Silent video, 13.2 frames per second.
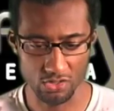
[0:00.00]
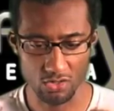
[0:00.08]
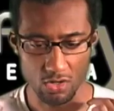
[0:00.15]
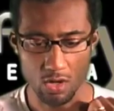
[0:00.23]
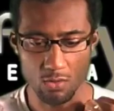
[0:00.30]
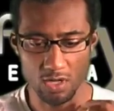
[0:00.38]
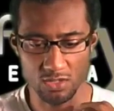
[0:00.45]
shirt
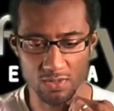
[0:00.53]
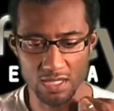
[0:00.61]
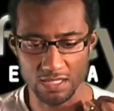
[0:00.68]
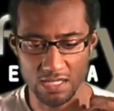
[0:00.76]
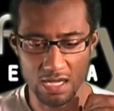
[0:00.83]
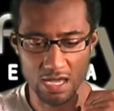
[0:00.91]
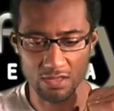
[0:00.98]
always. We
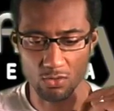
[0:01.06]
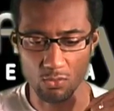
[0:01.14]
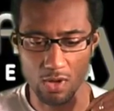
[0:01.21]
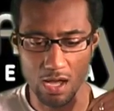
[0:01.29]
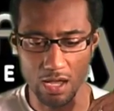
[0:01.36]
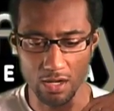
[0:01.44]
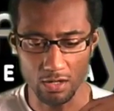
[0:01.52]
like to hide the
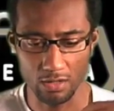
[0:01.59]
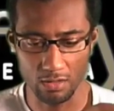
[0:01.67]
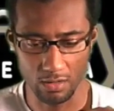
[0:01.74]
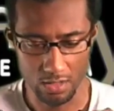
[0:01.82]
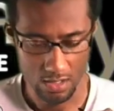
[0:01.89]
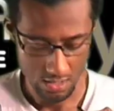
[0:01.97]
wire.